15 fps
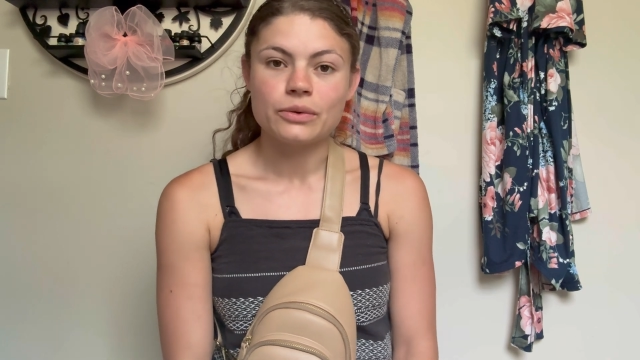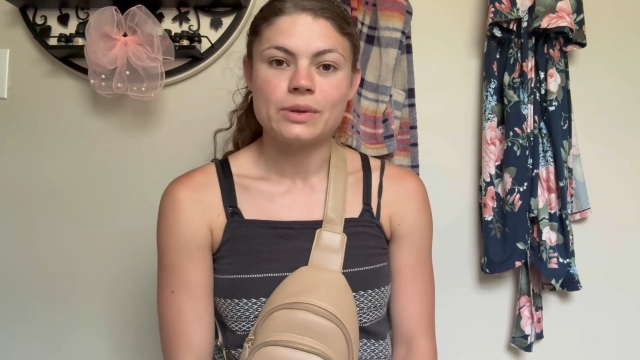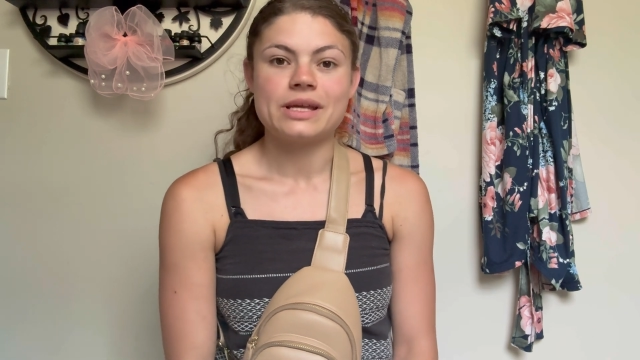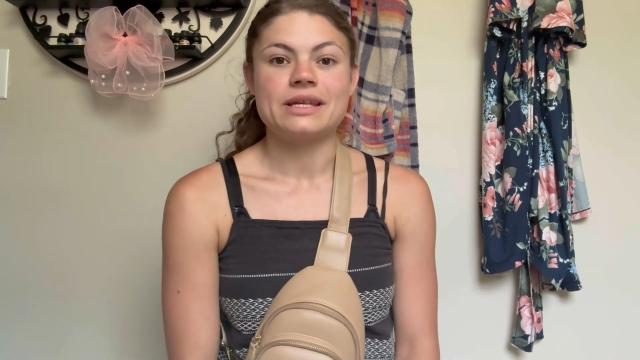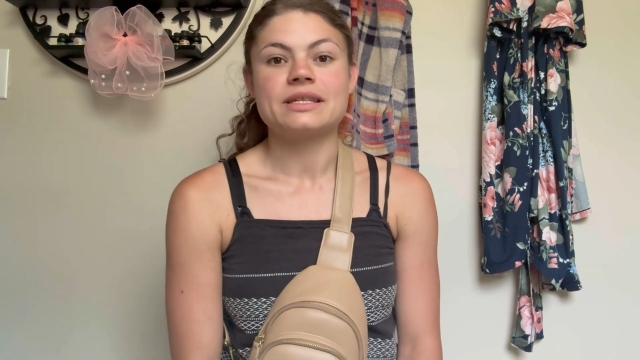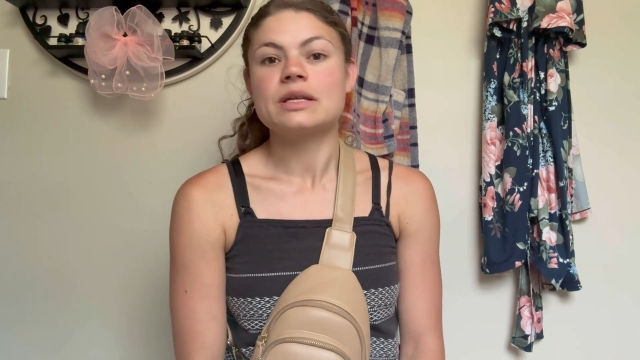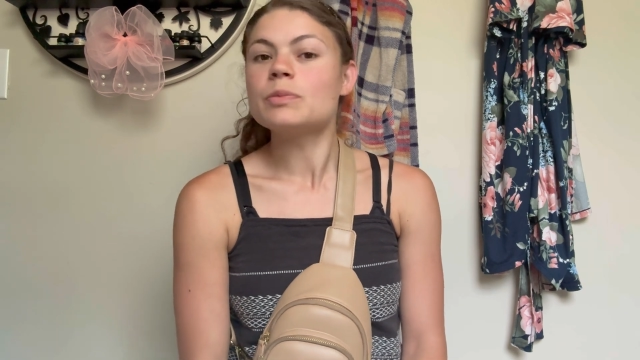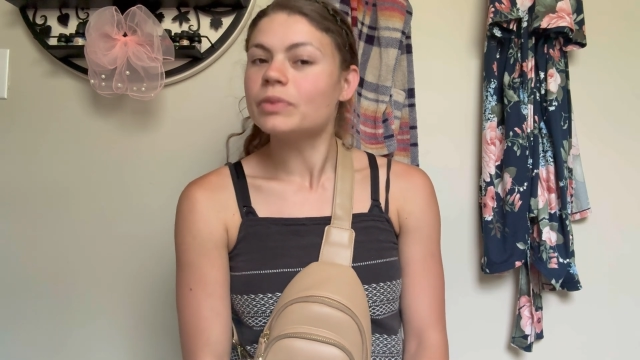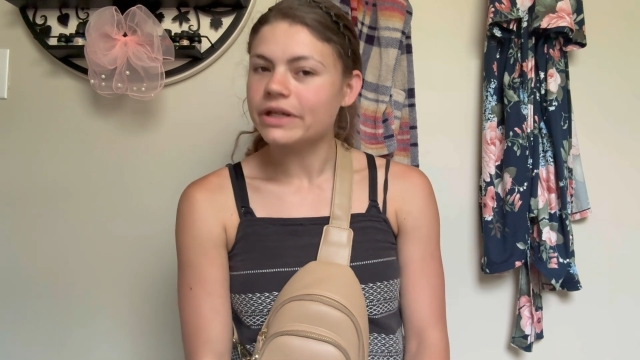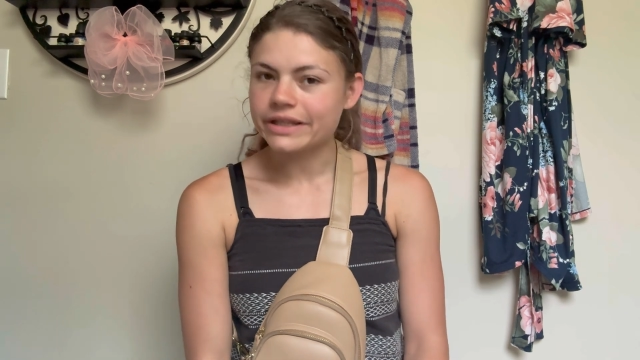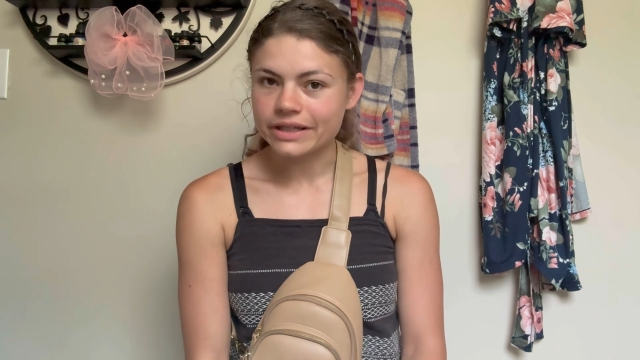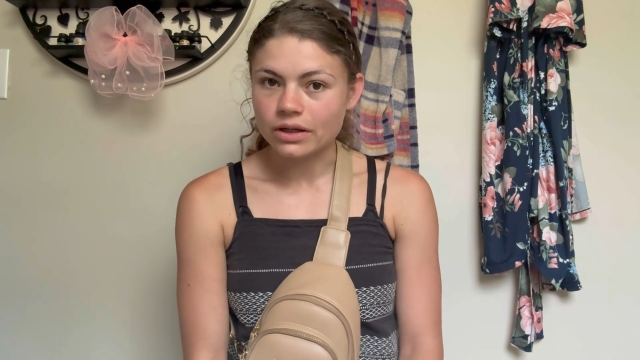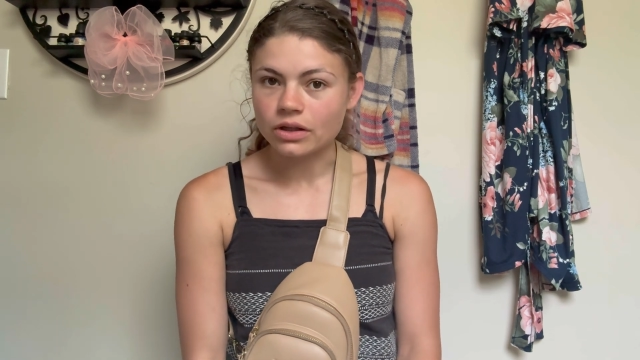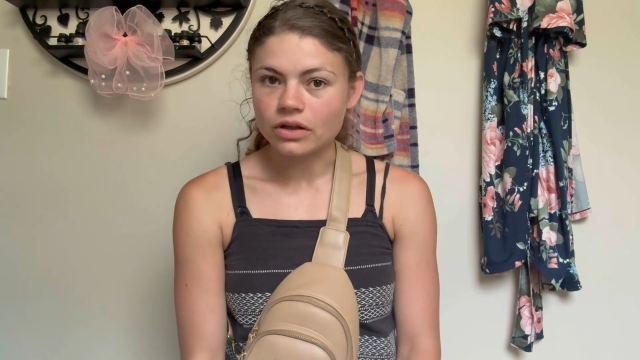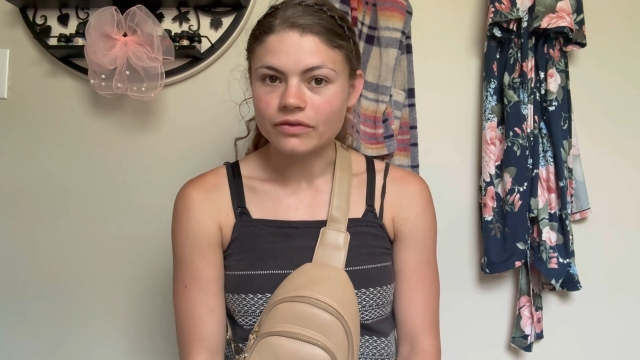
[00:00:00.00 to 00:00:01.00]
is completely
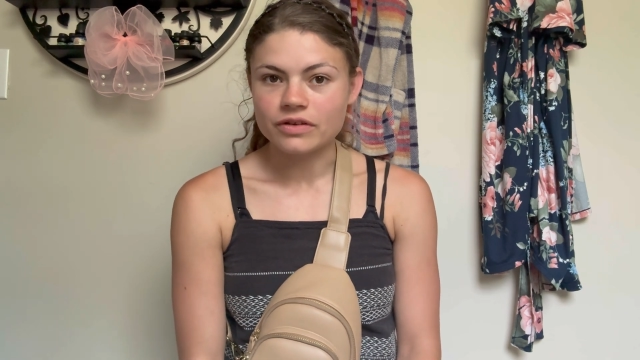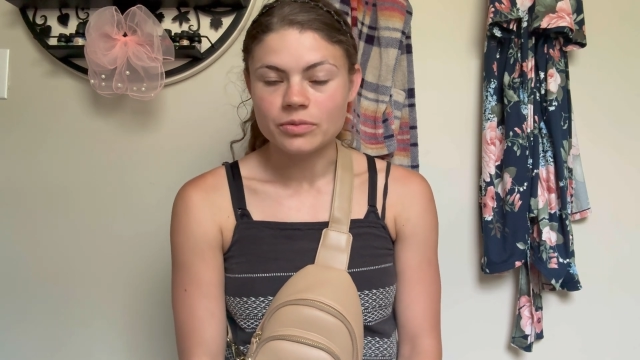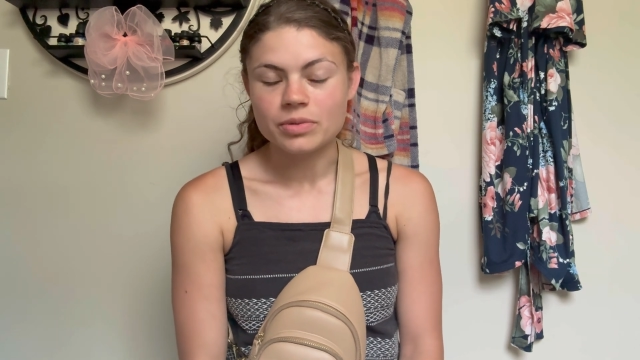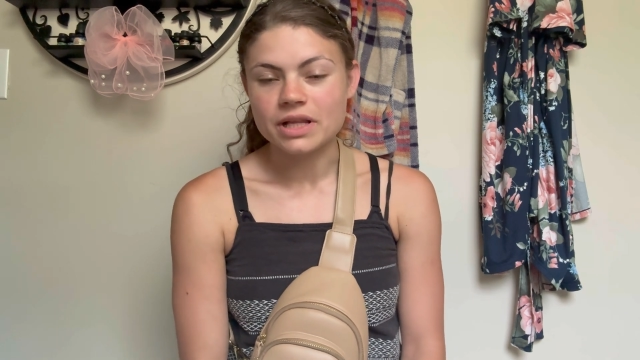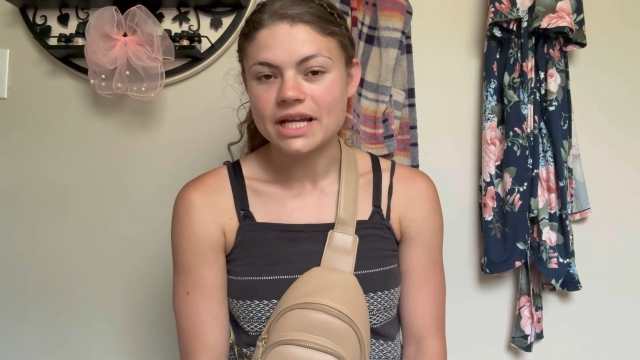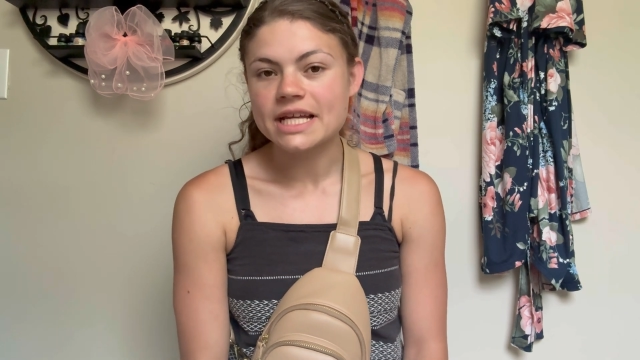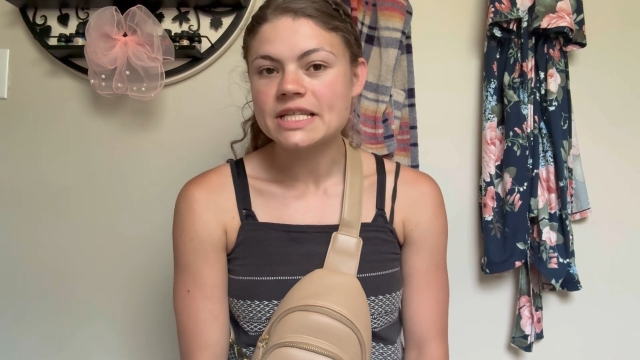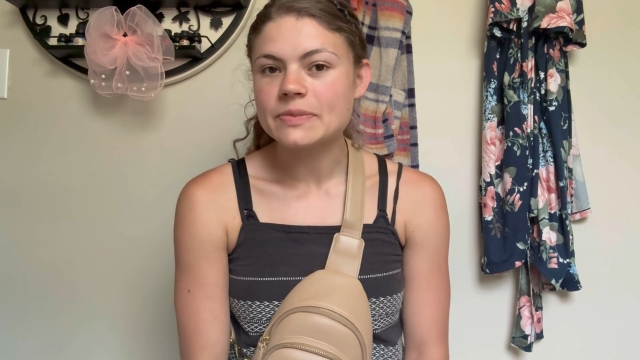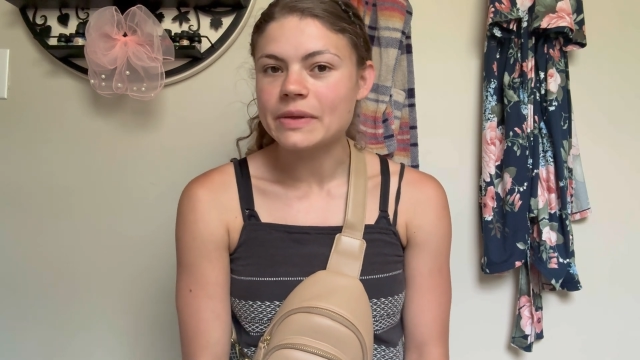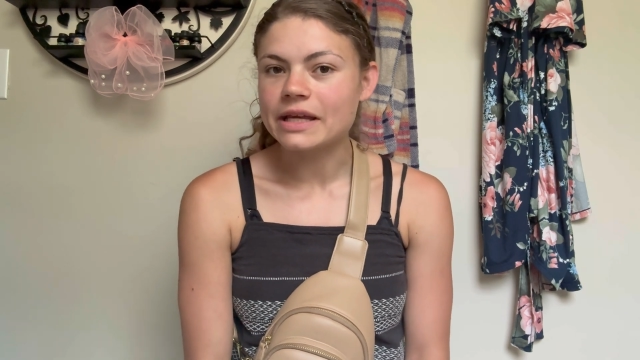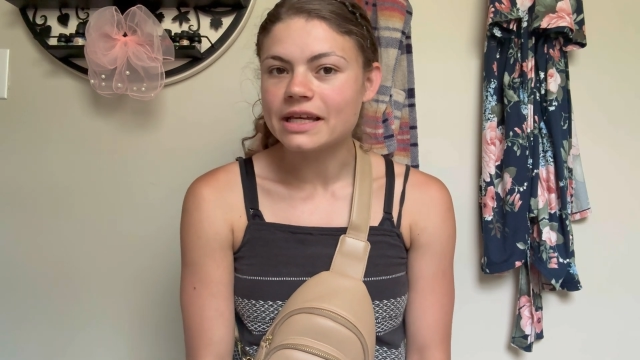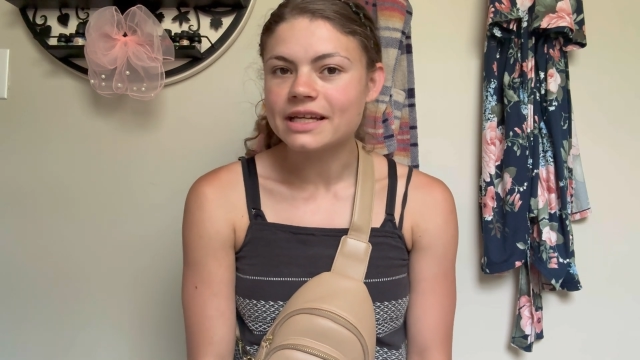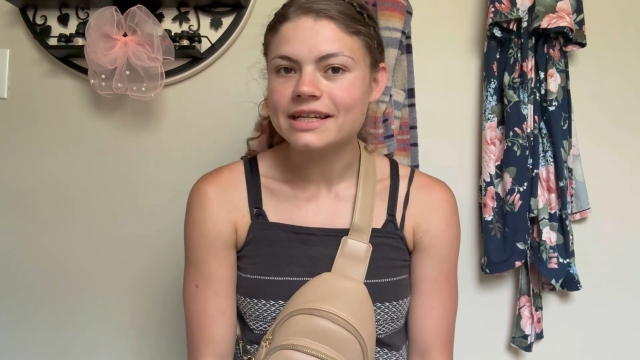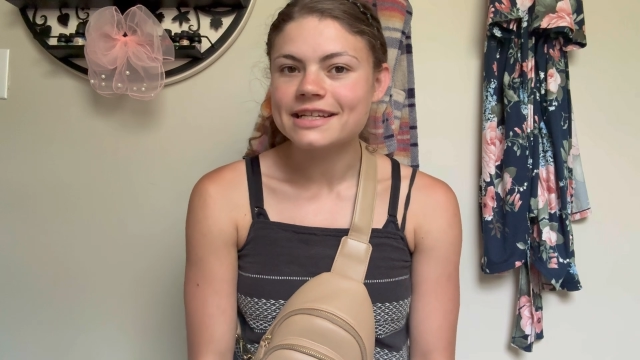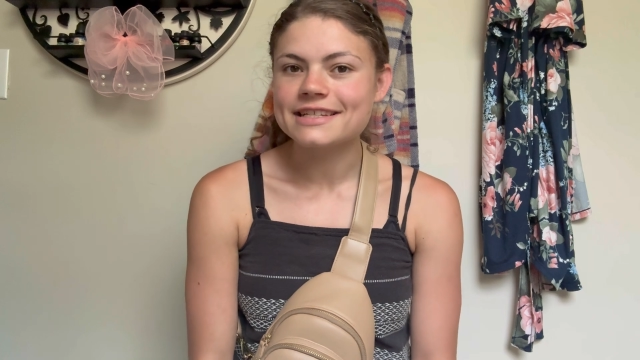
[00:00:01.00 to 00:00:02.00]
all over the place
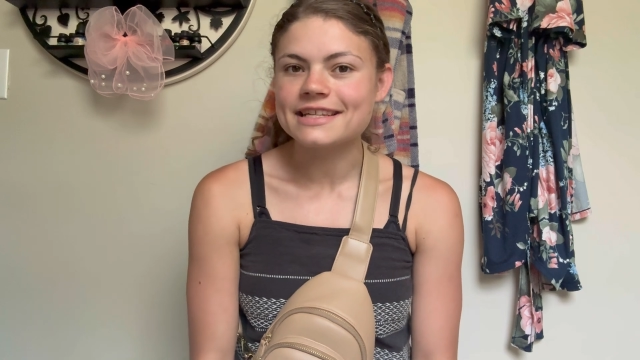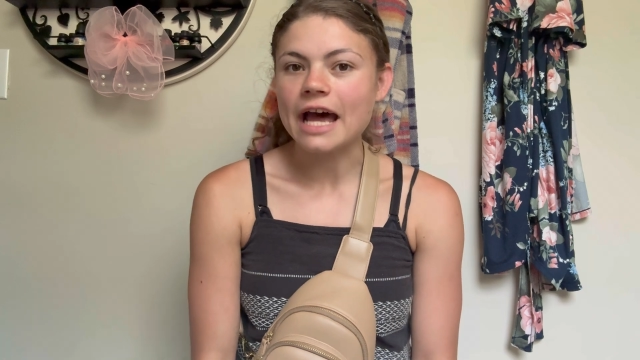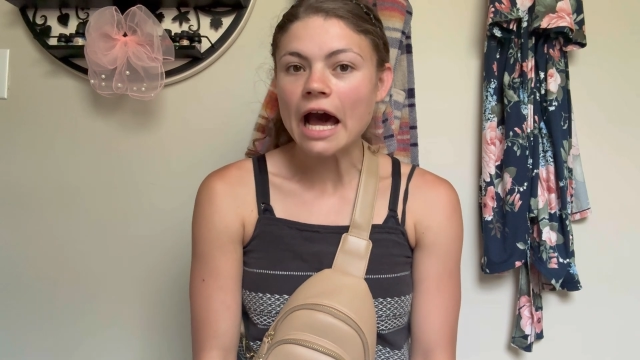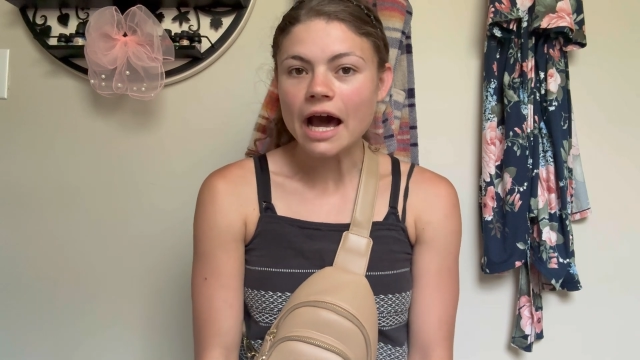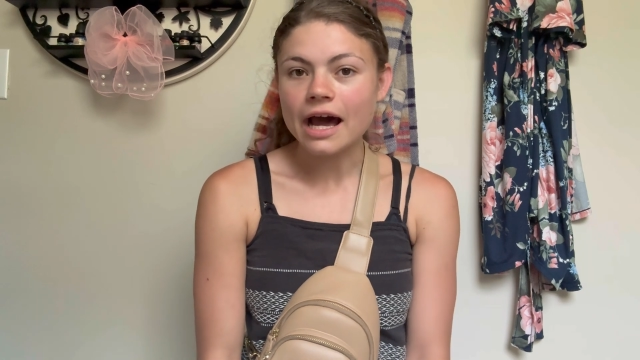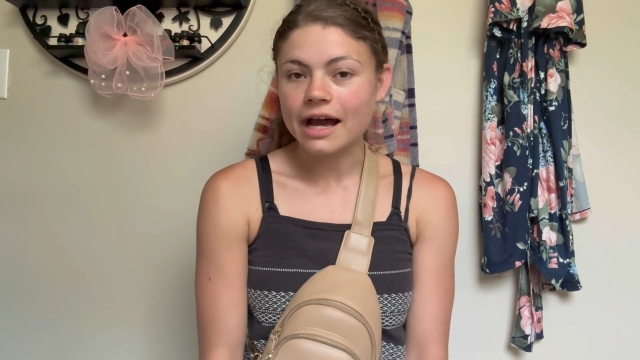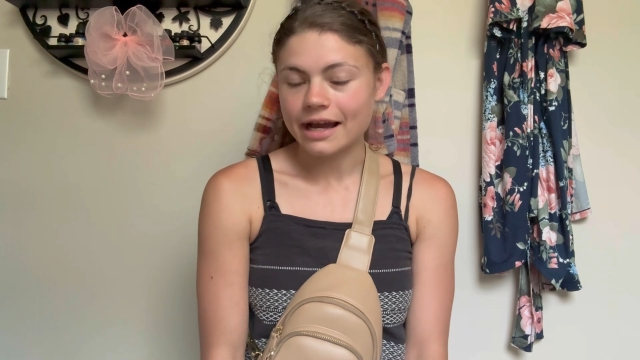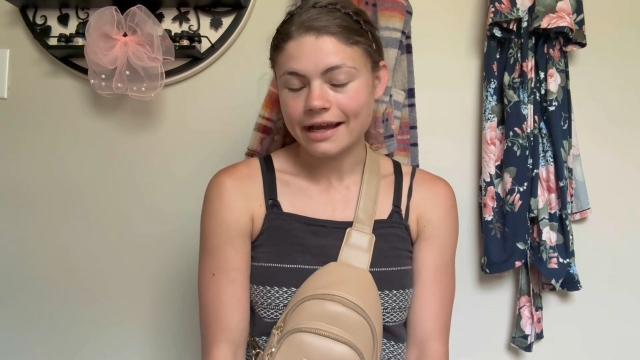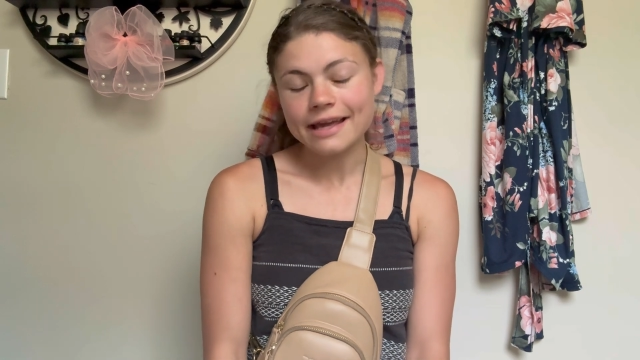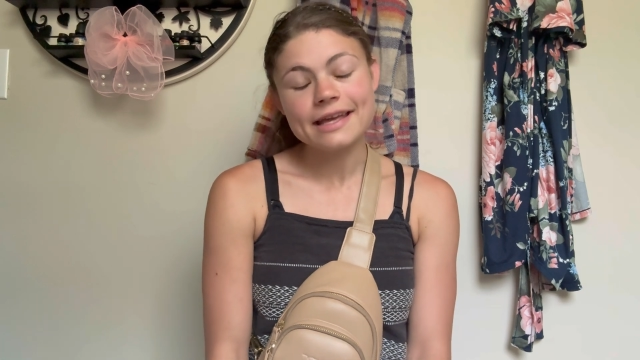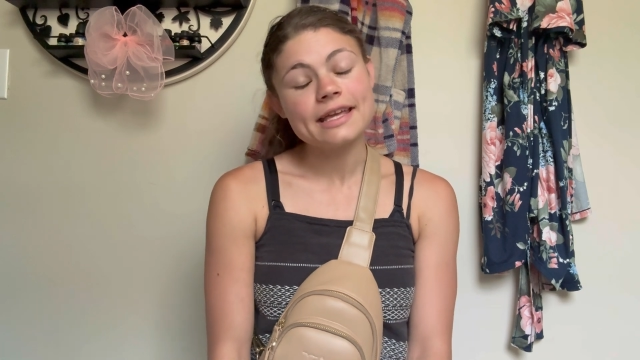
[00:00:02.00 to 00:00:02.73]
because I